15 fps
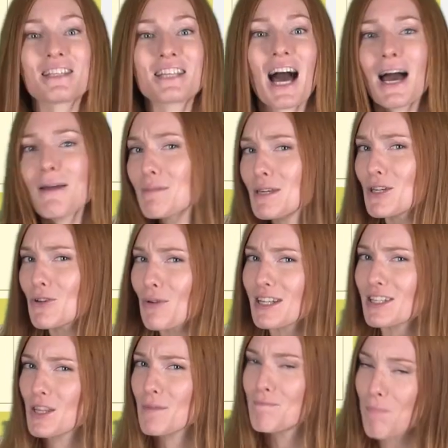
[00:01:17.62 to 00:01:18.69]
the time you
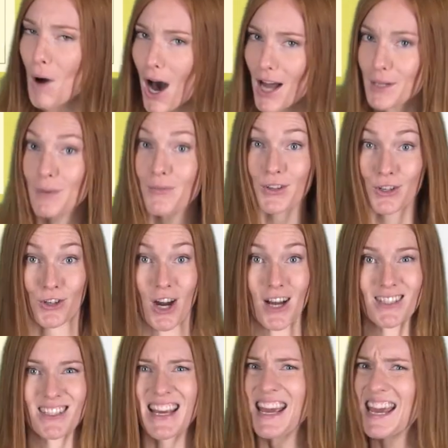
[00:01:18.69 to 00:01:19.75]
reach the bottom of the
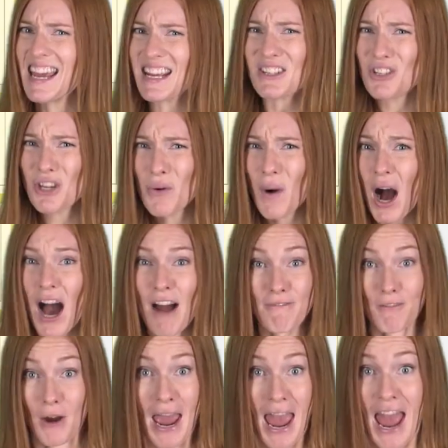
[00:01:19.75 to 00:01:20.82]
crust, it's too hot
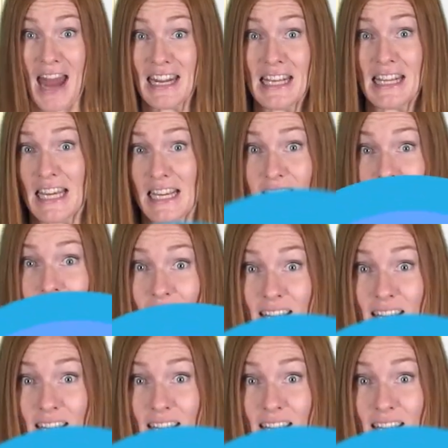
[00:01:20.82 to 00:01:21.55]
for anything to